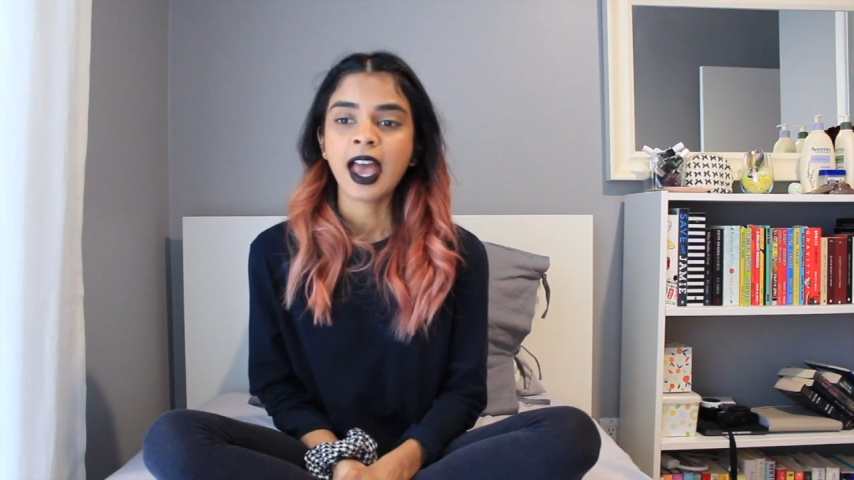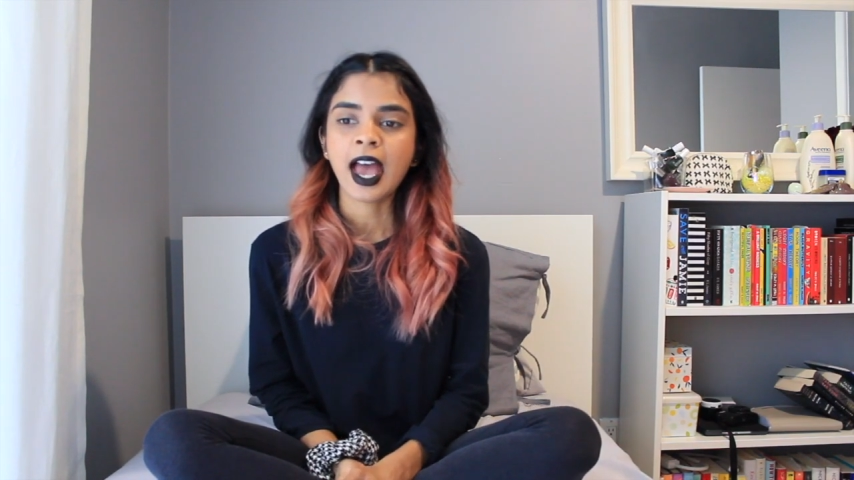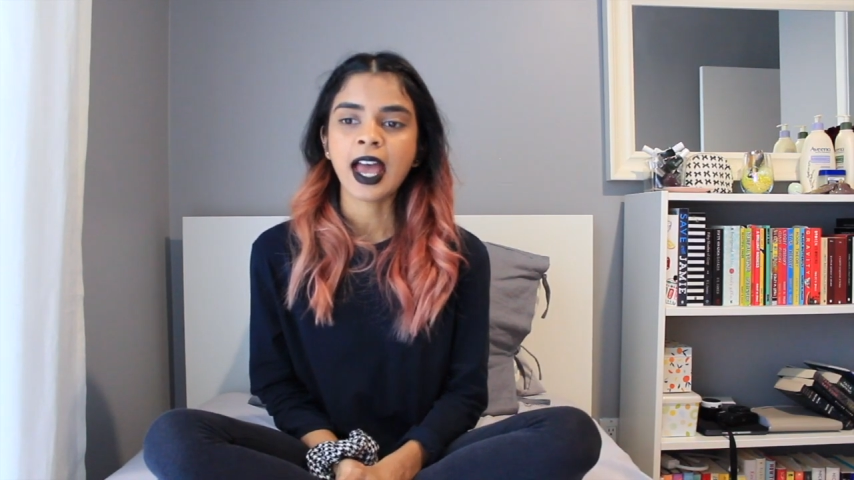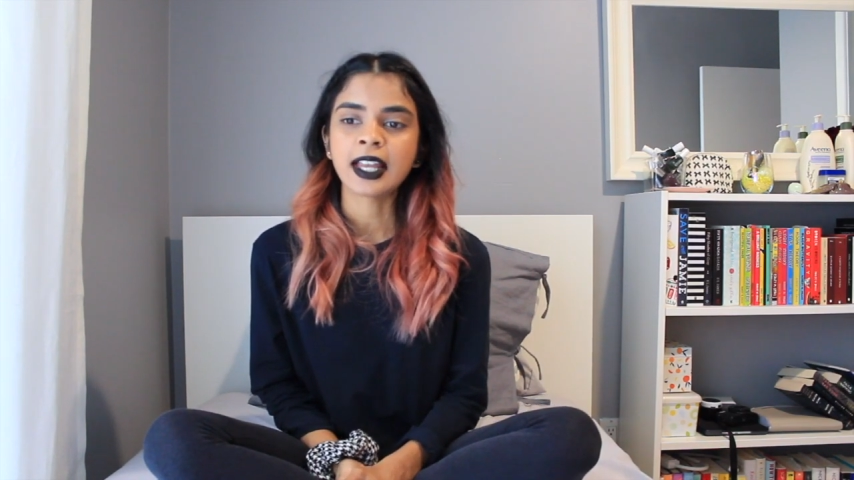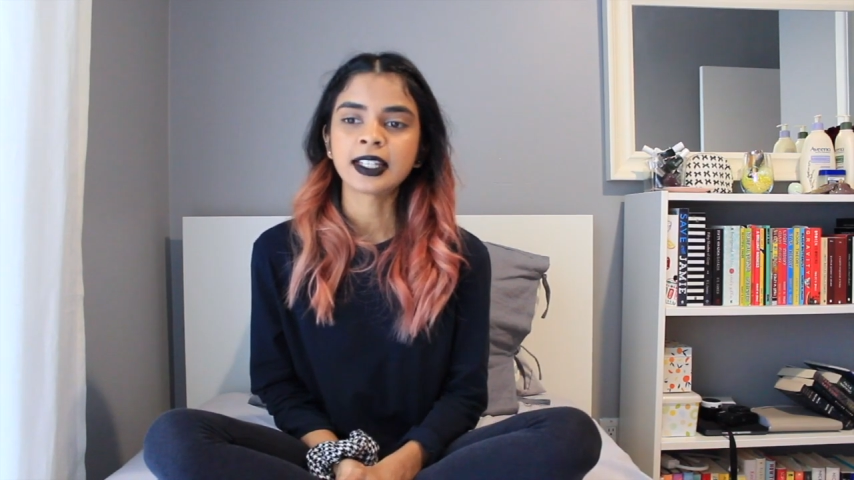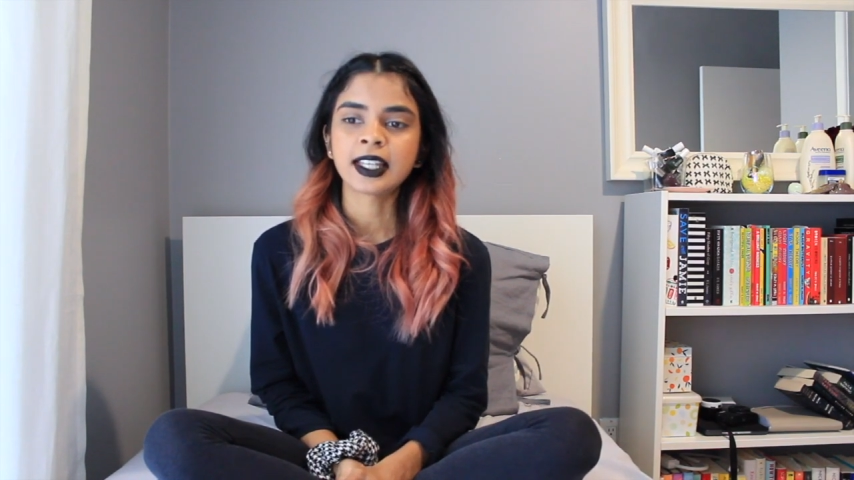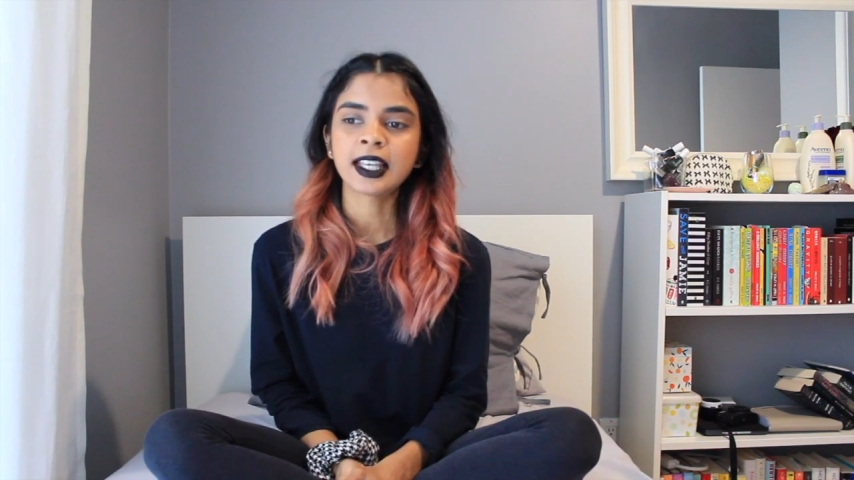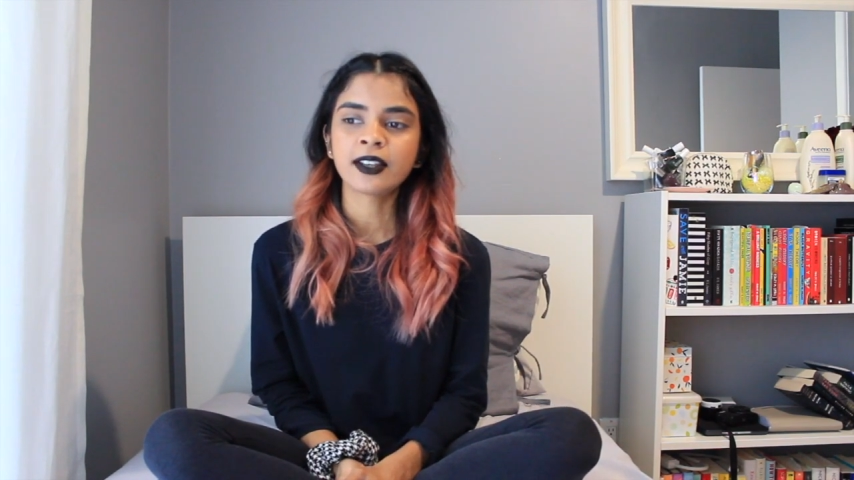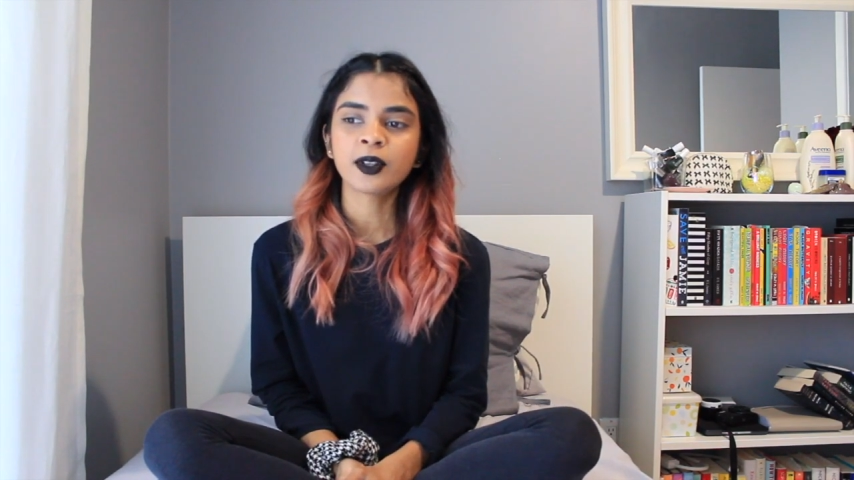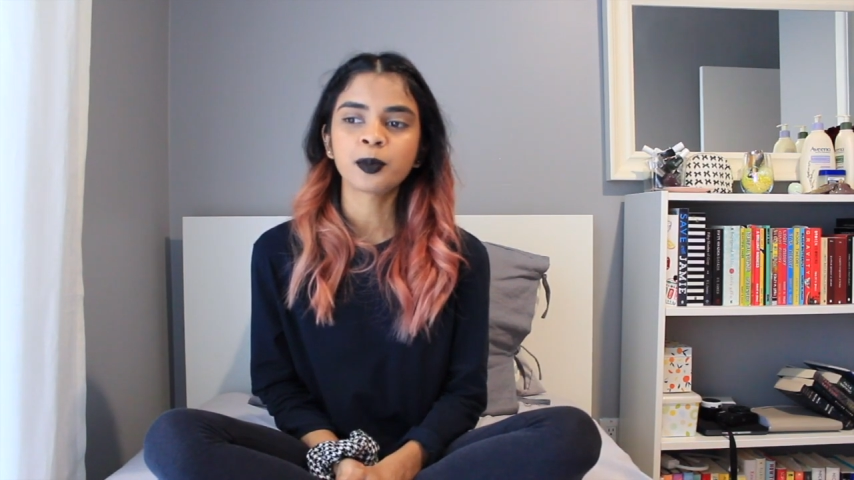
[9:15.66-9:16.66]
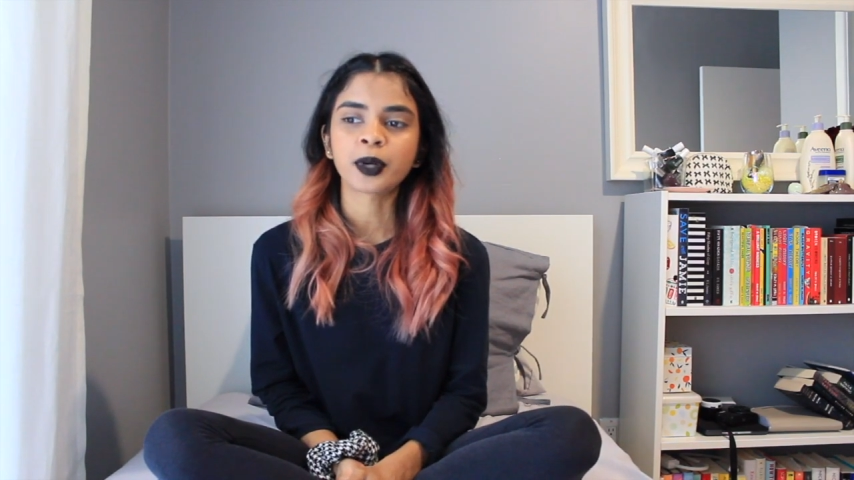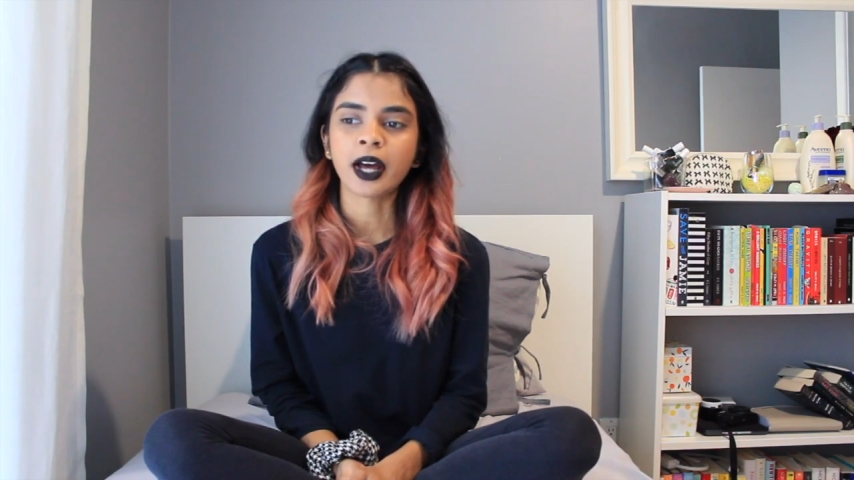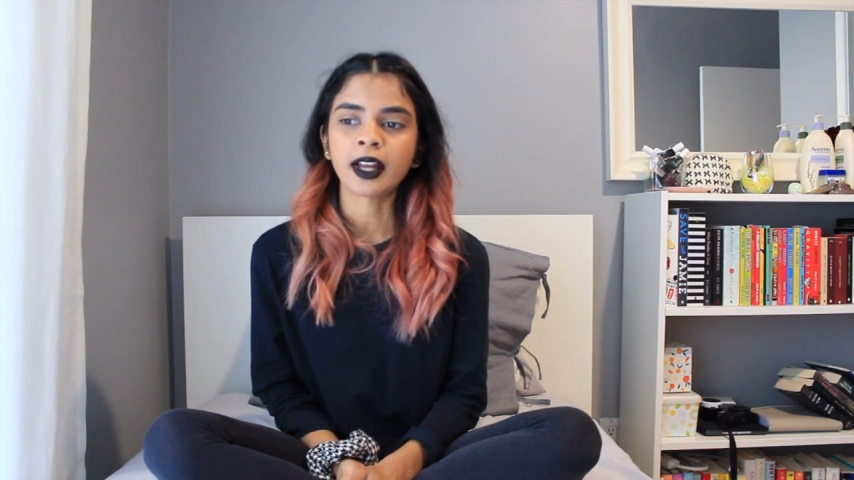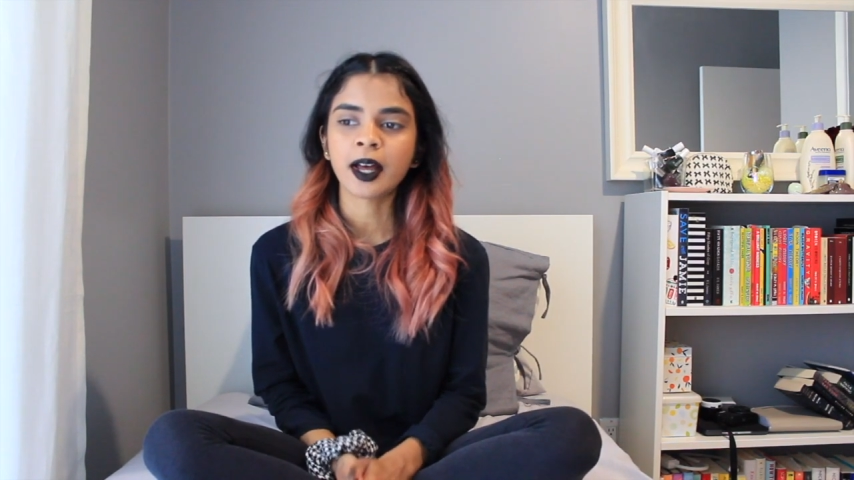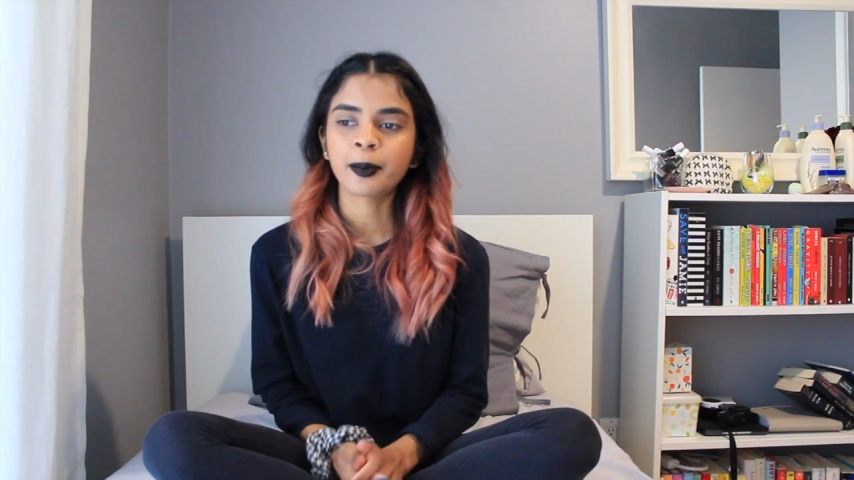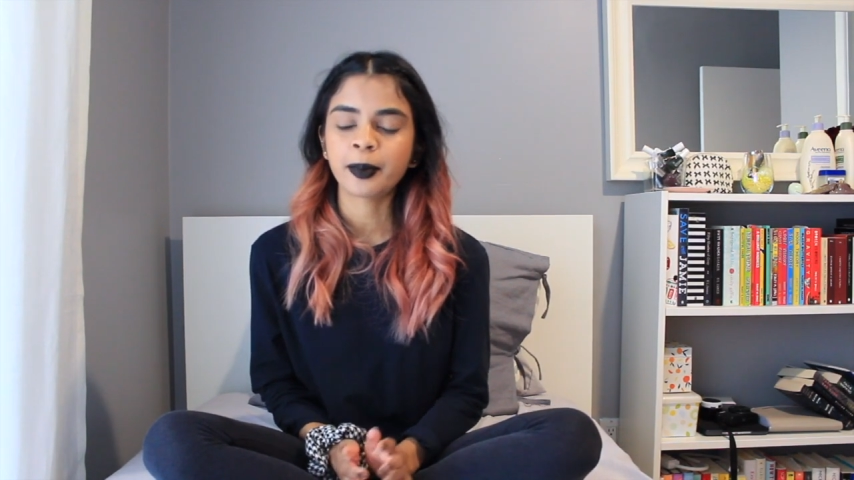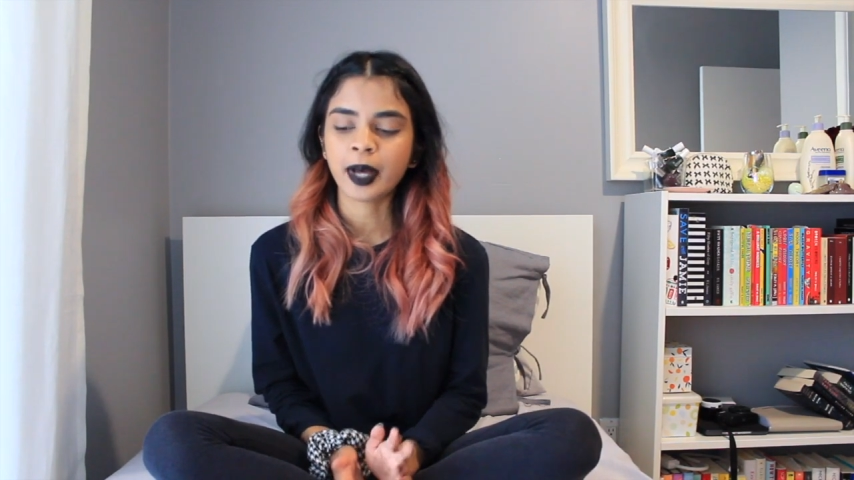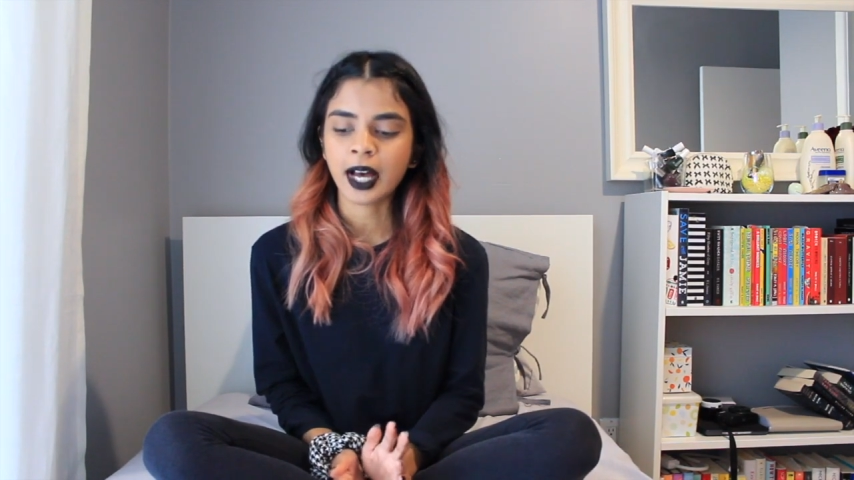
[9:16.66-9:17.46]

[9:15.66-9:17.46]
And he even brought up